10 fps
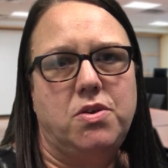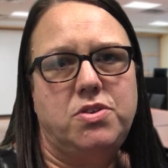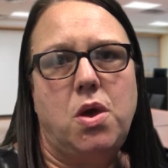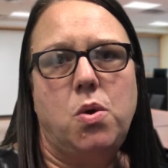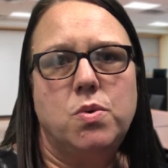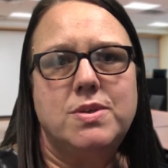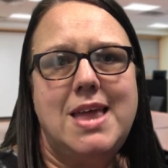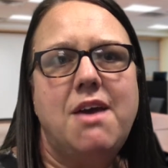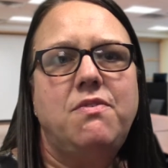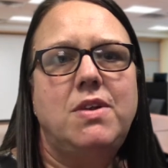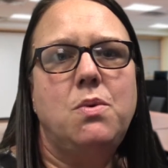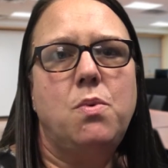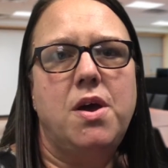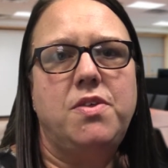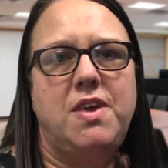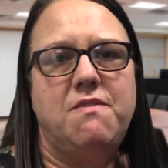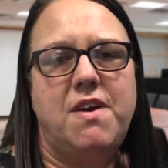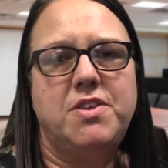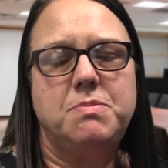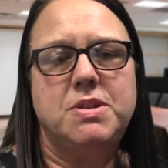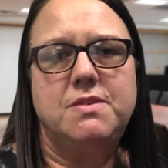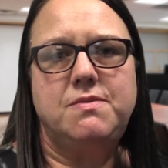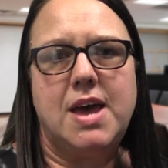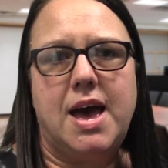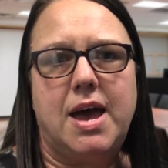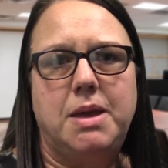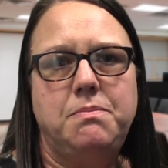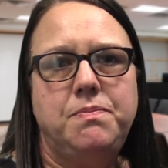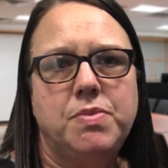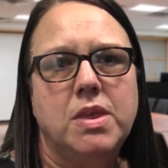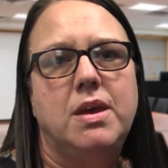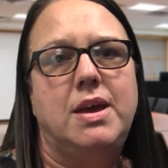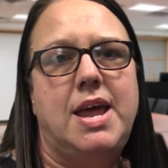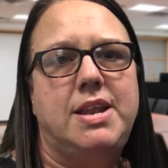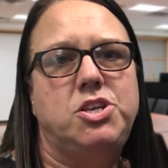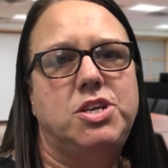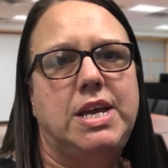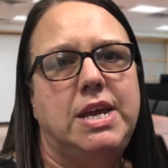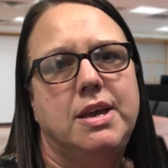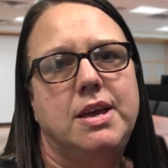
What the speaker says: So it was definitely worth the investment of time and energy.